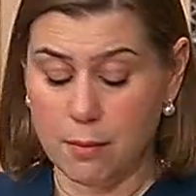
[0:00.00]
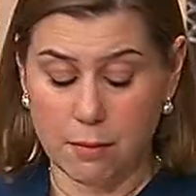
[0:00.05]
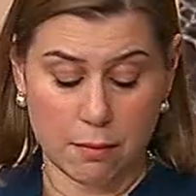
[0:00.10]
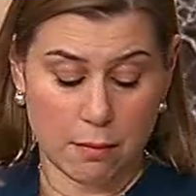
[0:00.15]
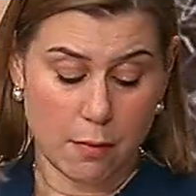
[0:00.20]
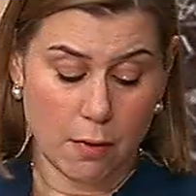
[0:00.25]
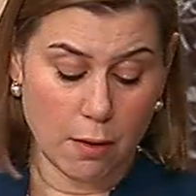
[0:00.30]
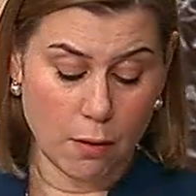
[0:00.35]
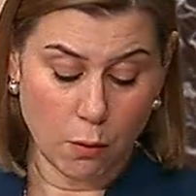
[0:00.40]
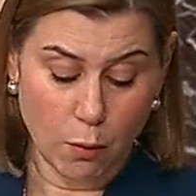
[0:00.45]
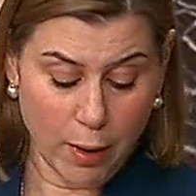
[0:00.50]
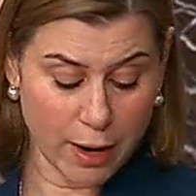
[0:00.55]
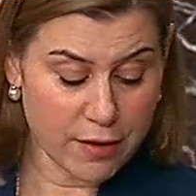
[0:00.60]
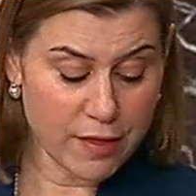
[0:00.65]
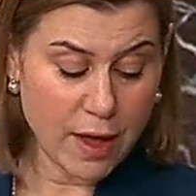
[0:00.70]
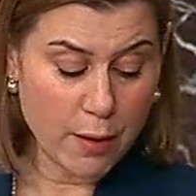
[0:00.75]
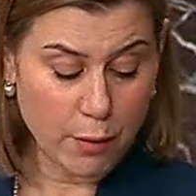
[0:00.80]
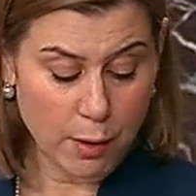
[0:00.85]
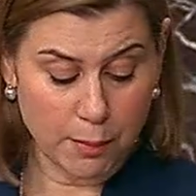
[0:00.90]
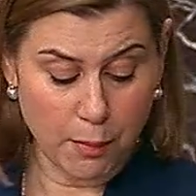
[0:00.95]
where
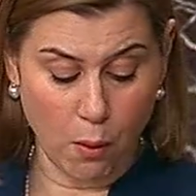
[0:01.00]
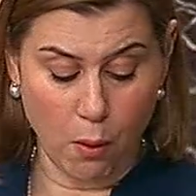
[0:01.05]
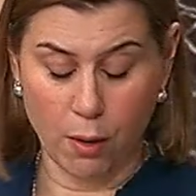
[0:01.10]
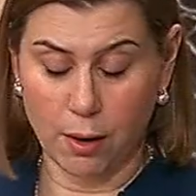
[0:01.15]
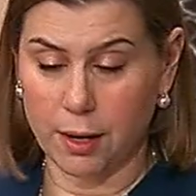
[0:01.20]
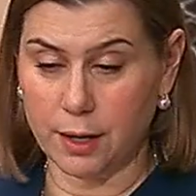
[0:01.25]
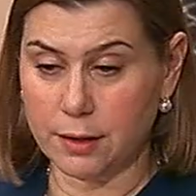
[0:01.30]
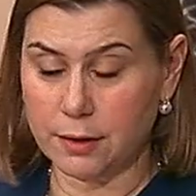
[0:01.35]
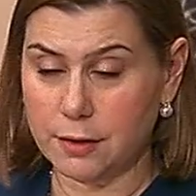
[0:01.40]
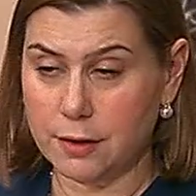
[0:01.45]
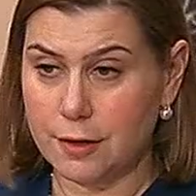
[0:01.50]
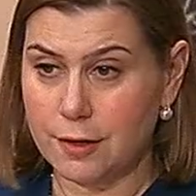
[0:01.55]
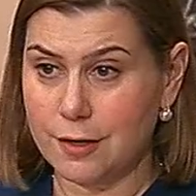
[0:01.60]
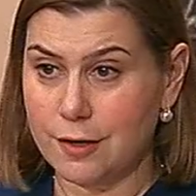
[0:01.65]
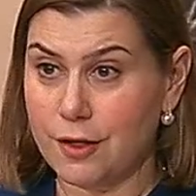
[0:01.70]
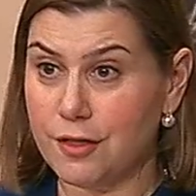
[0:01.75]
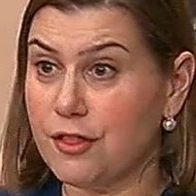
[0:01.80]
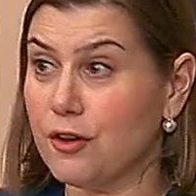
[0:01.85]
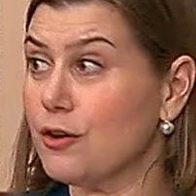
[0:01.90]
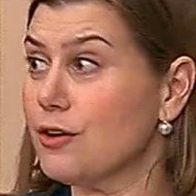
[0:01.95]
they were born.
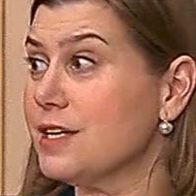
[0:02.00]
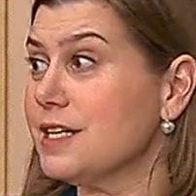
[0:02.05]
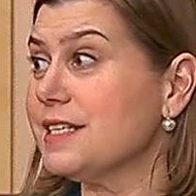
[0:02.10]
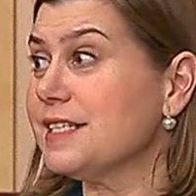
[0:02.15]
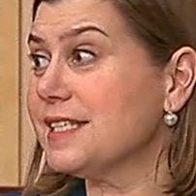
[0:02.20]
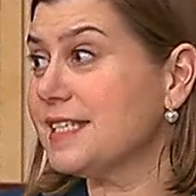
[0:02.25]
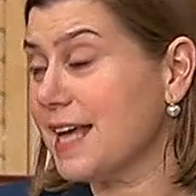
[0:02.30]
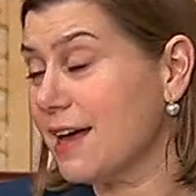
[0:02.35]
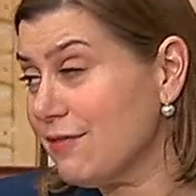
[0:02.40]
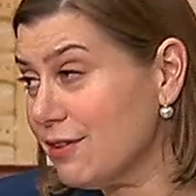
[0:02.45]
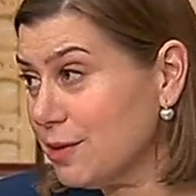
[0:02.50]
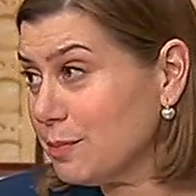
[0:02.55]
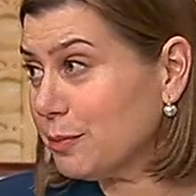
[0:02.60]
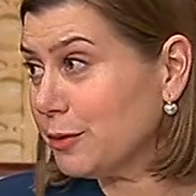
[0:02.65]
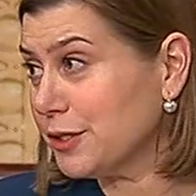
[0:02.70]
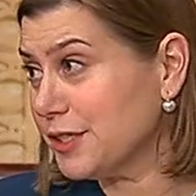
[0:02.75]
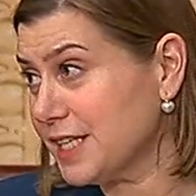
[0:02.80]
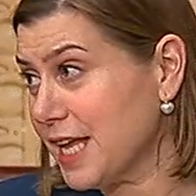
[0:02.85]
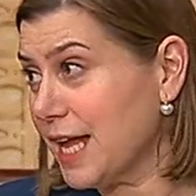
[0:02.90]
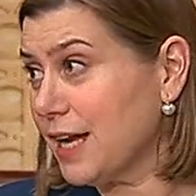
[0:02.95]

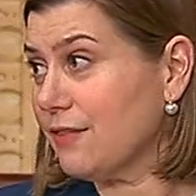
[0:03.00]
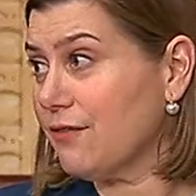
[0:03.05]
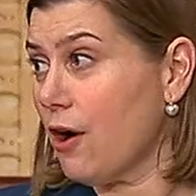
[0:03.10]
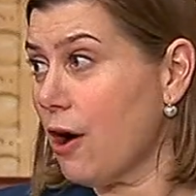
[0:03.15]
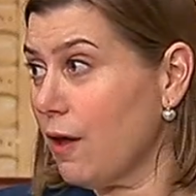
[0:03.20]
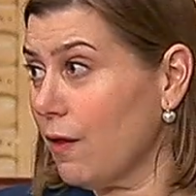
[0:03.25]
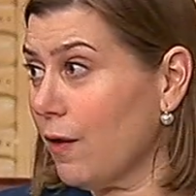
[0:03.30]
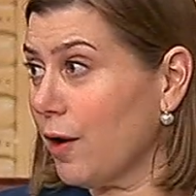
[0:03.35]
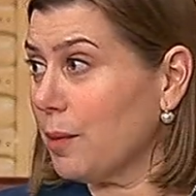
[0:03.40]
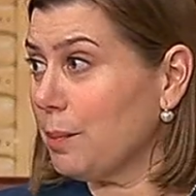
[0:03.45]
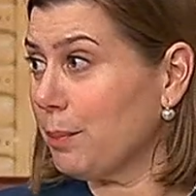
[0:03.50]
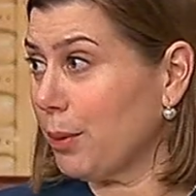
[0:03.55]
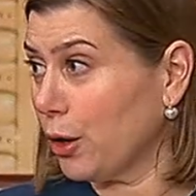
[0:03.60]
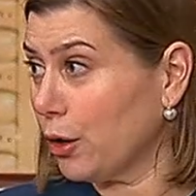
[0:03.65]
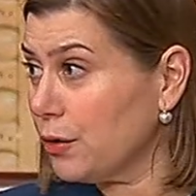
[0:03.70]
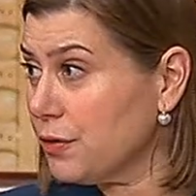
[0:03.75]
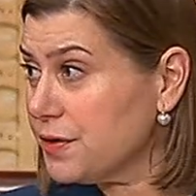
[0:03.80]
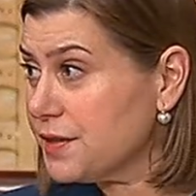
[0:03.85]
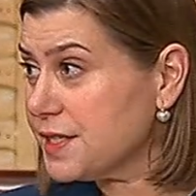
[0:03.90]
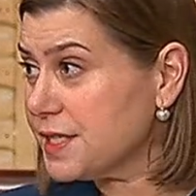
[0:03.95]
37% of all our
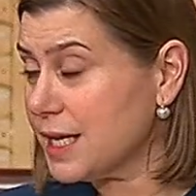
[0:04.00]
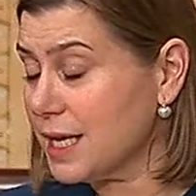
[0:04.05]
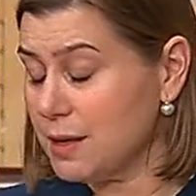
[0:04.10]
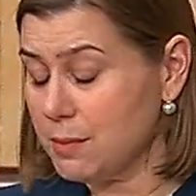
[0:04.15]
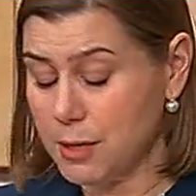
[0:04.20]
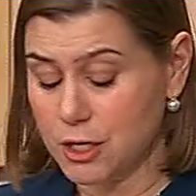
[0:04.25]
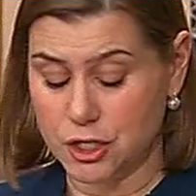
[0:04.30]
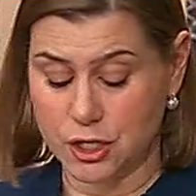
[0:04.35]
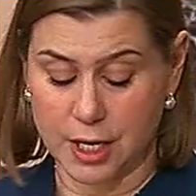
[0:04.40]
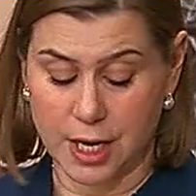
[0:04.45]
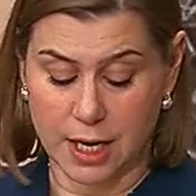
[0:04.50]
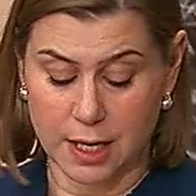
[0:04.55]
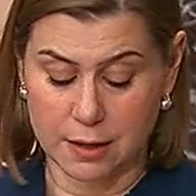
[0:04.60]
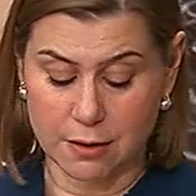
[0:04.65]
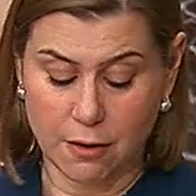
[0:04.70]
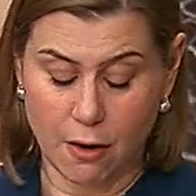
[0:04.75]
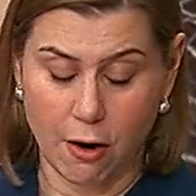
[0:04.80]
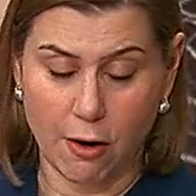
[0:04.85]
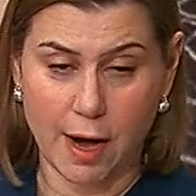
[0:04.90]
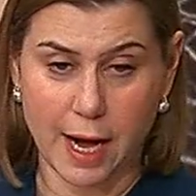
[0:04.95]
births in
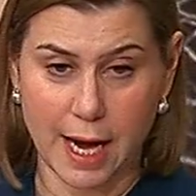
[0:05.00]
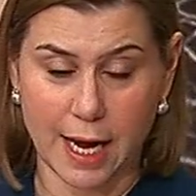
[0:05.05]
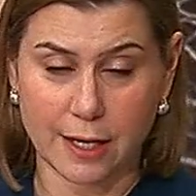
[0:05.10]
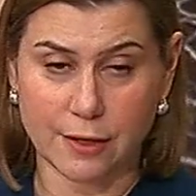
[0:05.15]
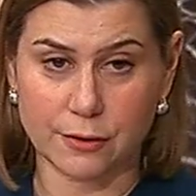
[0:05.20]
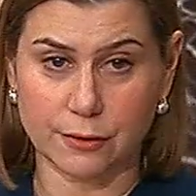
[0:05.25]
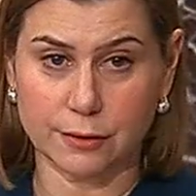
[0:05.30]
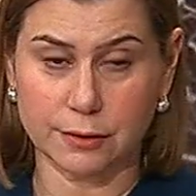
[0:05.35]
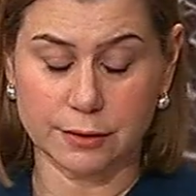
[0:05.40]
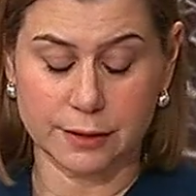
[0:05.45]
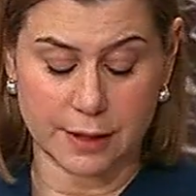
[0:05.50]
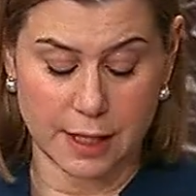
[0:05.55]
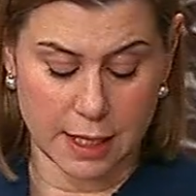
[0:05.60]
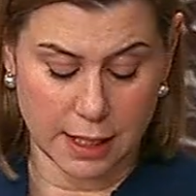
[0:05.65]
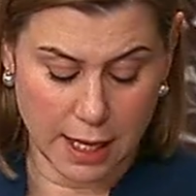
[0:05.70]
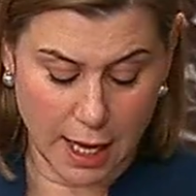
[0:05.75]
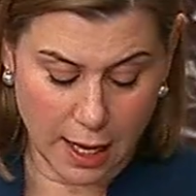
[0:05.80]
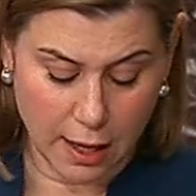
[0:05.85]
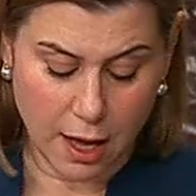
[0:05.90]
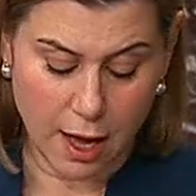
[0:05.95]
Michigan are handled
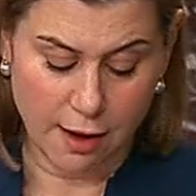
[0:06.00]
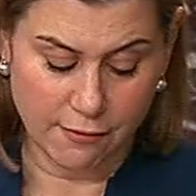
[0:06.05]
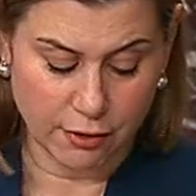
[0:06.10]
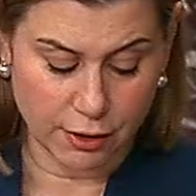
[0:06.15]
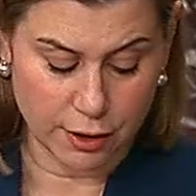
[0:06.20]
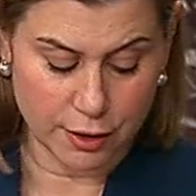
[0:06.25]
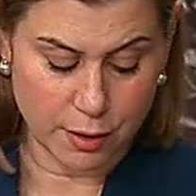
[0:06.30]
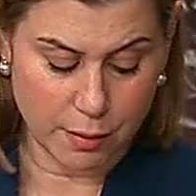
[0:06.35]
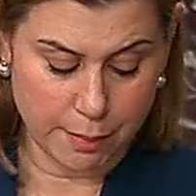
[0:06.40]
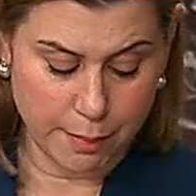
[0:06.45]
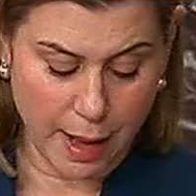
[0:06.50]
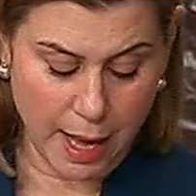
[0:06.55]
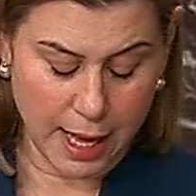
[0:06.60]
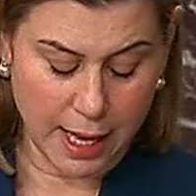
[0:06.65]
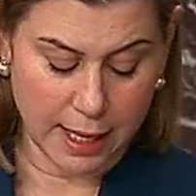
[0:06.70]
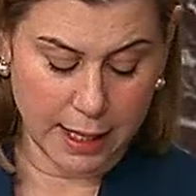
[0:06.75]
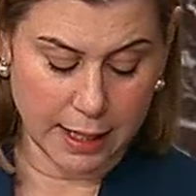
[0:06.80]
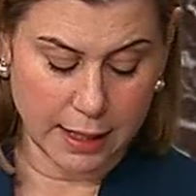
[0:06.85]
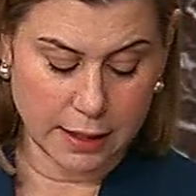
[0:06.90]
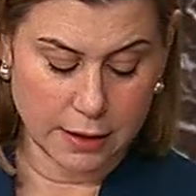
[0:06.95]
and covered
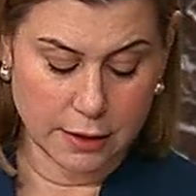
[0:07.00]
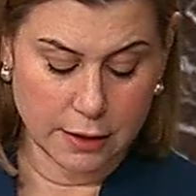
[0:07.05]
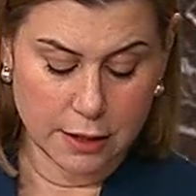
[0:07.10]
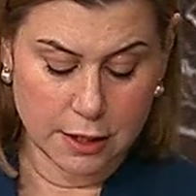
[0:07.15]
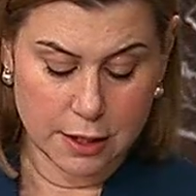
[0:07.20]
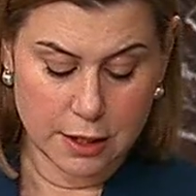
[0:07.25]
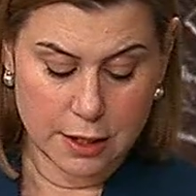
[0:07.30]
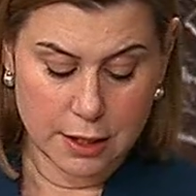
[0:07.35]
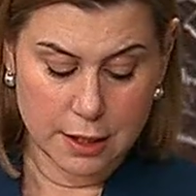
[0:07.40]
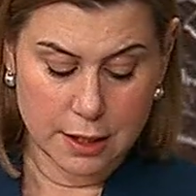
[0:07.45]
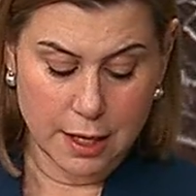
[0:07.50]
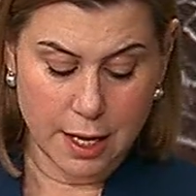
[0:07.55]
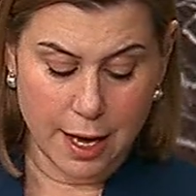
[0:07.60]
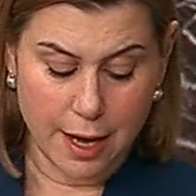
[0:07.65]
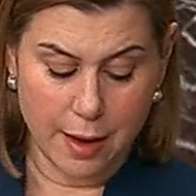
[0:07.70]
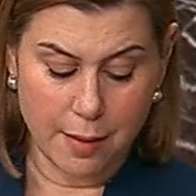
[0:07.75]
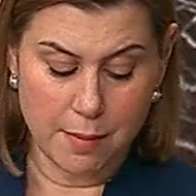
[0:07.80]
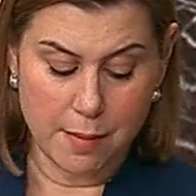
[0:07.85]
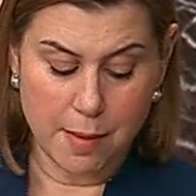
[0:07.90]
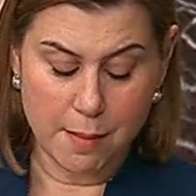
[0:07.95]
by
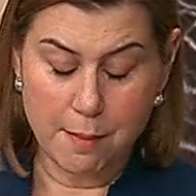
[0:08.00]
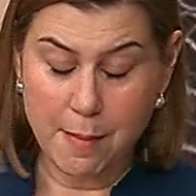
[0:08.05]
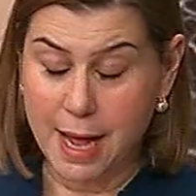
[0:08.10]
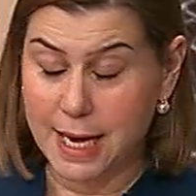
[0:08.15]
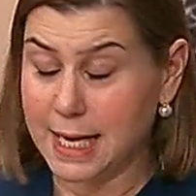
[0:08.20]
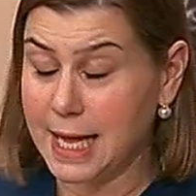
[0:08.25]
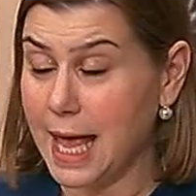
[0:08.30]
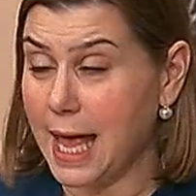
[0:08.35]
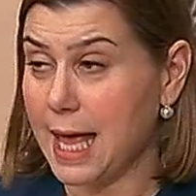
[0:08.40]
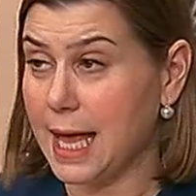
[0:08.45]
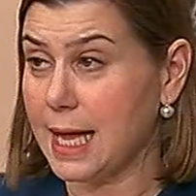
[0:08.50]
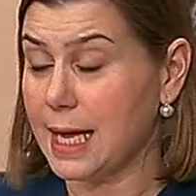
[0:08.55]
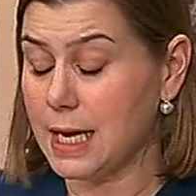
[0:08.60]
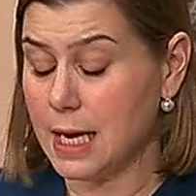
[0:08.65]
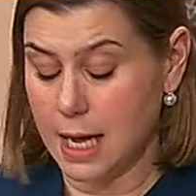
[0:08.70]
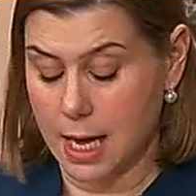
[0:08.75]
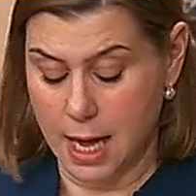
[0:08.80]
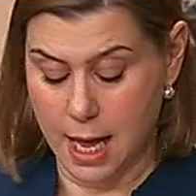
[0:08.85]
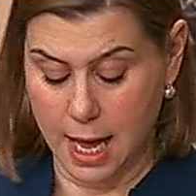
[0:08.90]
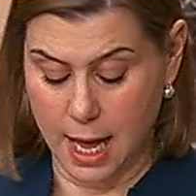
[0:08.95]

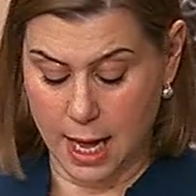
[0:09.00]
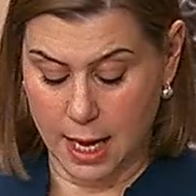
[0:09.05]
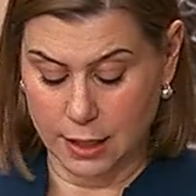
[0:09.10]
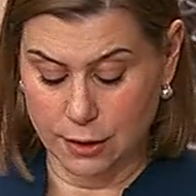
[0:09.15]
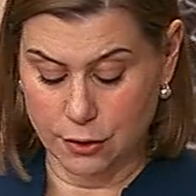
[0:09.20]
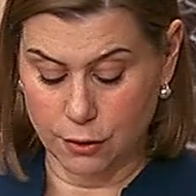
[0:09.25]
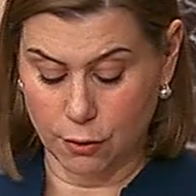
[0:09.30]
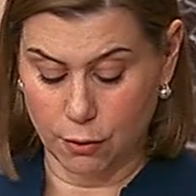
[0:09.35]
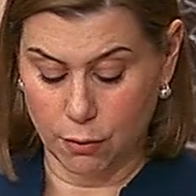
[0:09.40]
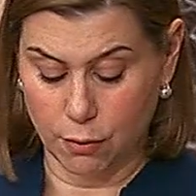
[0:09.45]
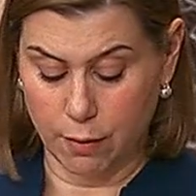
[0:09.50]
Medicaid, and